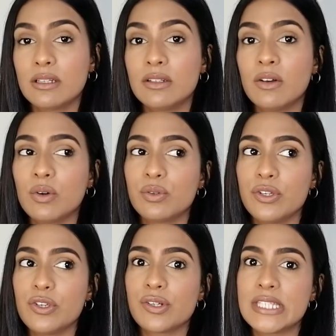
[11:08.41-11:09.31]

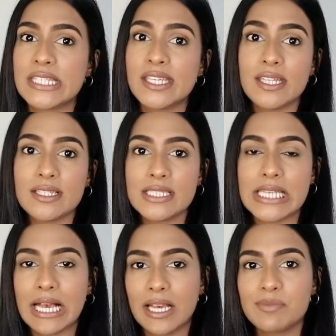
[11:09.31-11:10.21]
know your skin
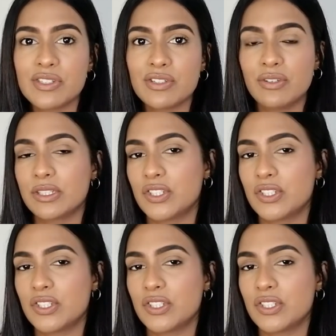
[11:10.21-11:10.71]
type so you